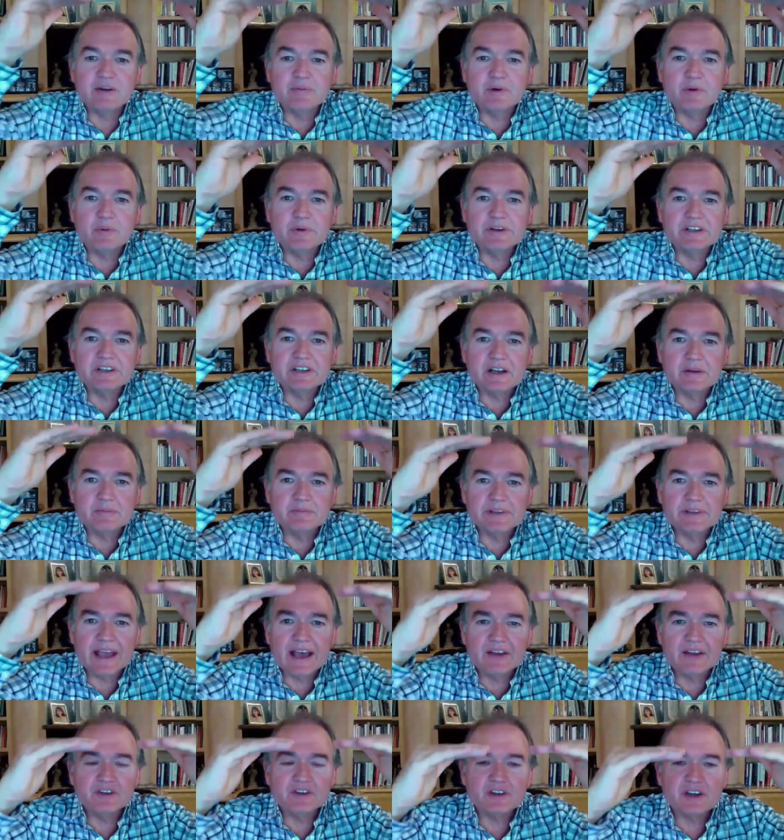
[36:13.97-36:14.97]
But when you come
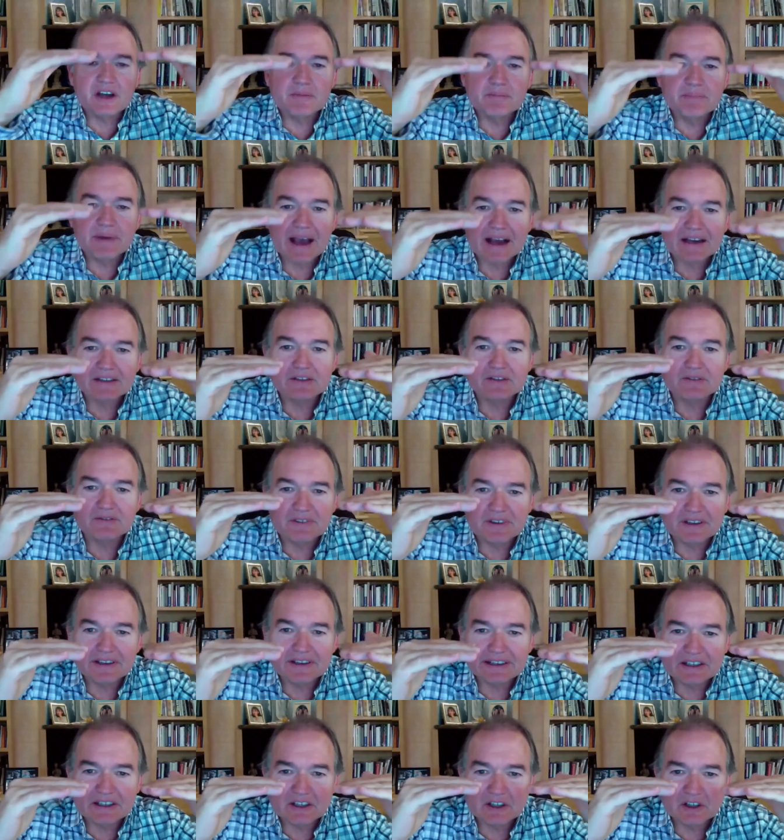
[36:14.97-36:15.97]
down, you'll come back to
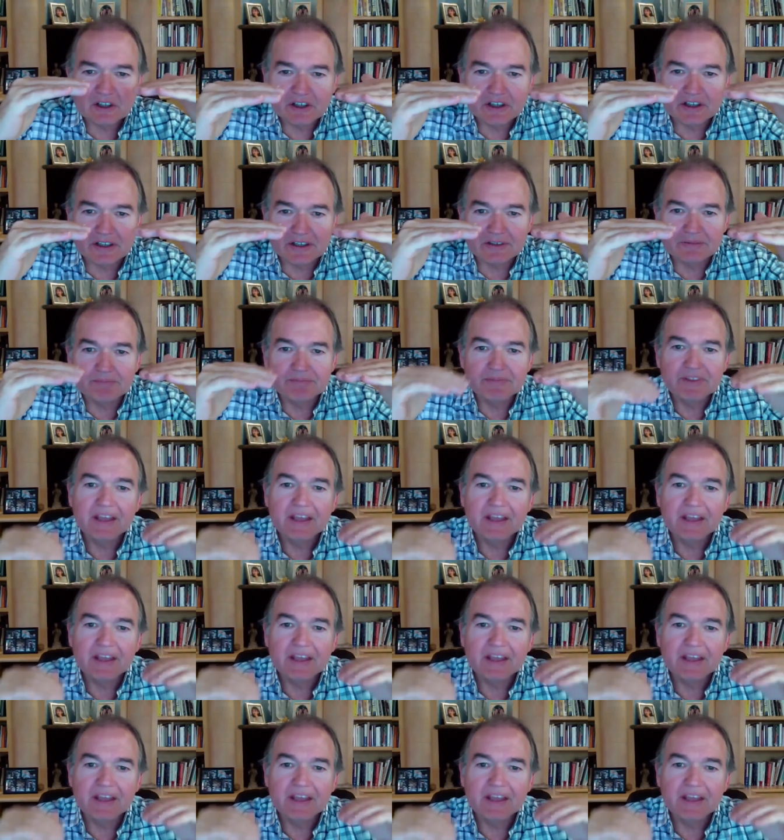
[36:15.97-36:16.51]
feeling good.